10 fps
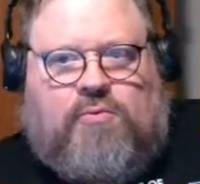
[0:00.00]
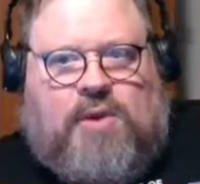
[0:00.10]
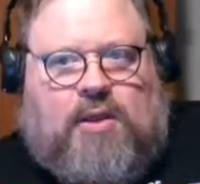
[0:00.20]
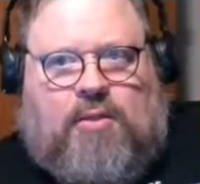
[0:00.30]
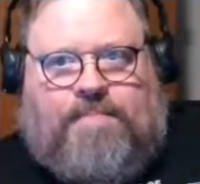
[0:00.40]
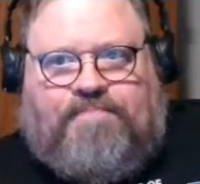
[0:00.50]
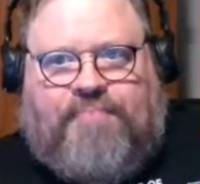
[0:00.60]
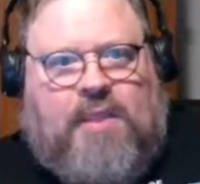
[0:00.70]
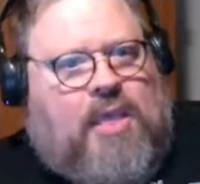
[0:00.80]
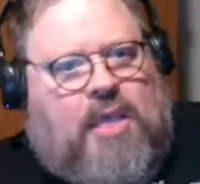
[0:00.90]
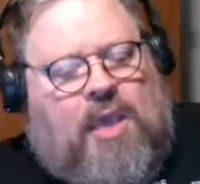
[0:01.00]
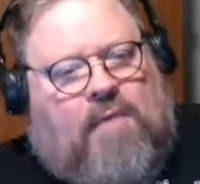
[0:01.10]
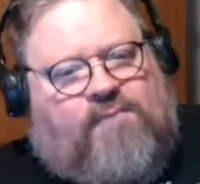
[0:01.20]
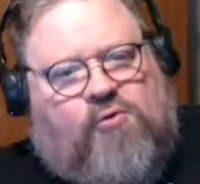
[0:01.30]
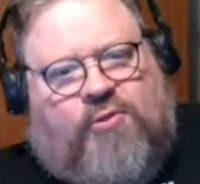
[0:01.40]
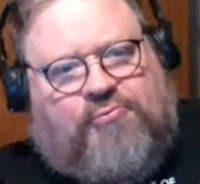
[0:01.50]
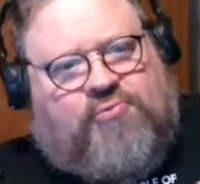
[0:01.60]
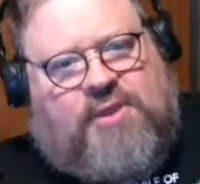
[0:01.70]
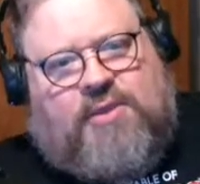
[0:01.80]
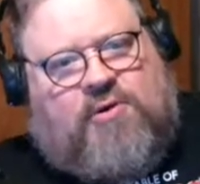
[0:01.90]
Well, for the
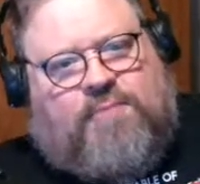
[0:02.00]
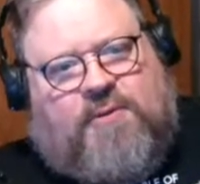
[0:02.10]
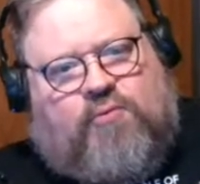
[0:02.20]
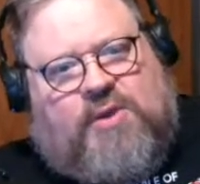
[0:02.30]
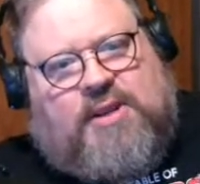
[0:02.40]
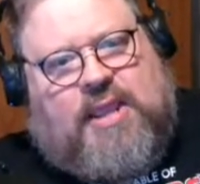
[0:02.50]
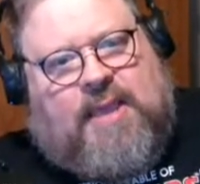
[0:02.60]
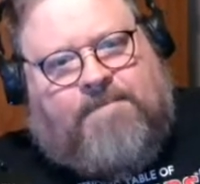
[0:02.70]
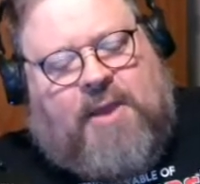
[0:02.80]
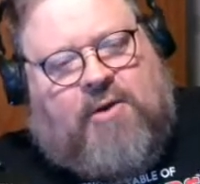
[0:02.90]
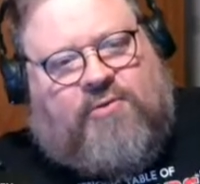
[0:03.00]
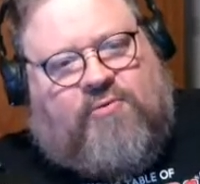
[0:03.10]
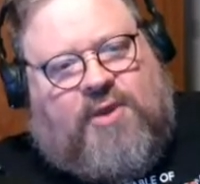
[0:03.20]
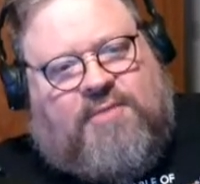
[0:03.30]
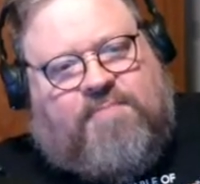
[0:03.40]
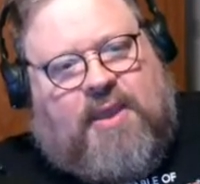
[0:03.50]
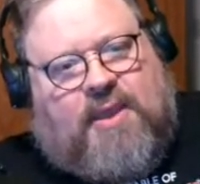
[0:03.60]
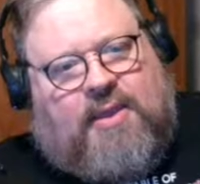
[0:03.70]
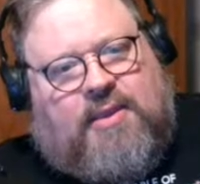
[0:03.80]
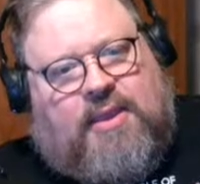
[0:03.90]
3 years between Empire Strikes
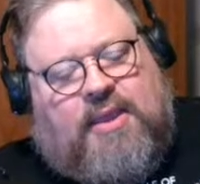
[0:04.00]
Back